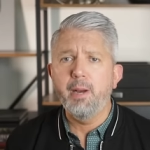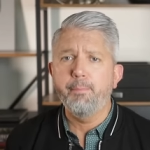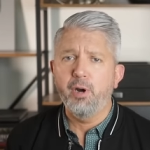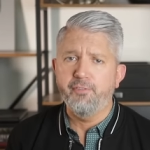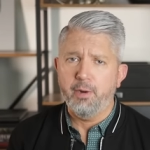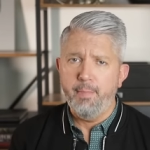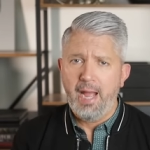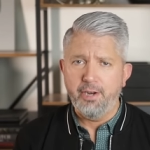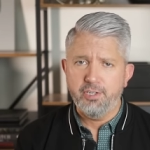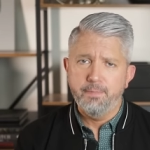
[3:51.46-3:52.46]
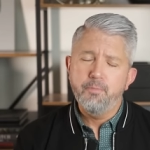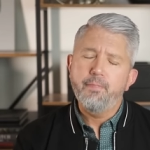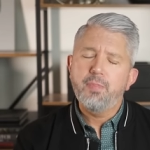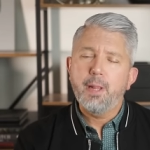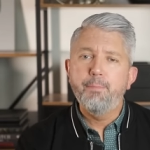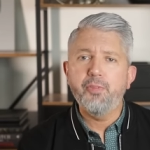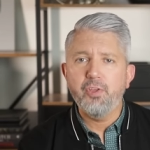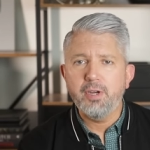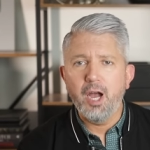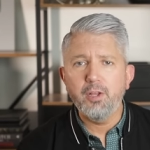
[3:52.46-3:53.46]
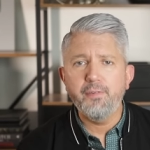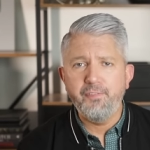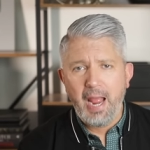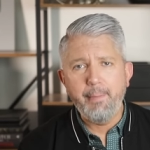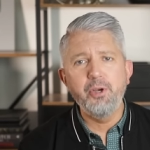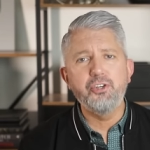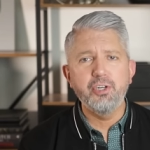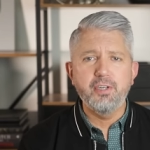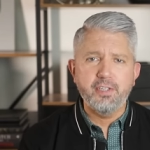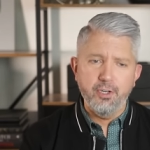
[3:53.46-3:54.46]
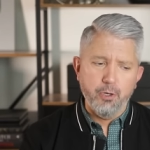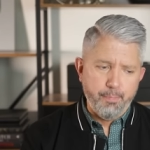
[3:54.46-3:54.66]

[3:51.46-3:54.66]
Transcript: be a perfect match. But the color family should still